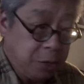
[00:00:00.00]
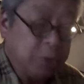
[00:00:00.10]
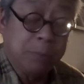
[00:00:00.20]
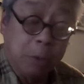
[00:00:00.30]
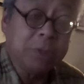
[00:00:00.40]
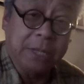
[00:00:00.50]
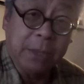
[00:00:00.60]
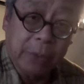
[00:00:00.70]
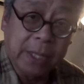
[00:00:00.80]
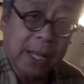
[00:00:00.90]
use
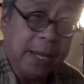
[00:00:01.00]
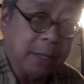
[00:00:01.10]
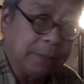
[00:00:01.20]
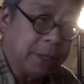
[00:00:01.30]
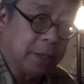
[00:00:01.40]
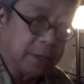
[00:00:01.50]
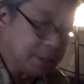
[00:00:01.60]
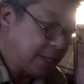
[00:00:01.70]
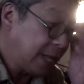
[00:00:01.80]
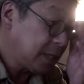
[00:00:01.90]
mostly red light
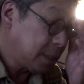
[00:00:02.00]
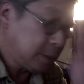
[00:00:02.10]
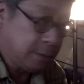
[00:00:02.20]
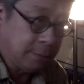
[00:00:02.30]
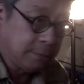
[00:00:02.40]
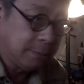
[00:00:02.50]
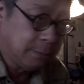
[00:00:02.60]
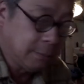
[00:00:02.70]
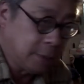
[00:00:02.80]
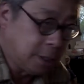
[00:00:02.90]
because that's
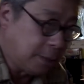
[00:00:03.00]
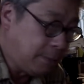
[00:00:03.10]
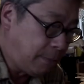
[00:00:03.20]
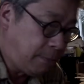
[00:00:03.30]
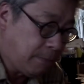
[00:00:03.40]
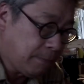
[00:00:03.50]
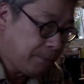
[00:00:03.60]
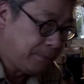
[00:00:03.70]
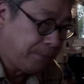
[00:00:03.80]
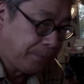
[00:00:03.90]
um,
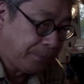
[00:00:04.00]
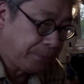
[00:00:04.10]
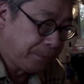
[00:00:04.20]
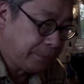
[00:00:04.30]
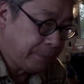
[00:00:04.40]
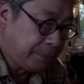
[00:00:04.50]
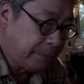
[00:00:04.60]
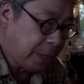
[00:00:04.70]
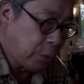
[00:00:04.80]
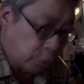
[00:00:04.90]

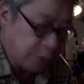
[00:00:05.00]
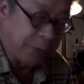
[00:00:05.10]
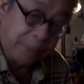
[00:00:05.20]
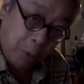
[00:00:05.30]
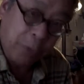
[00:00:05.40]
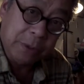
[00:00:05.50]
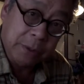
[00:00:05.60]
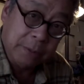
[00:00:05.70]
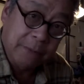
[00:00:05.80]
it works for both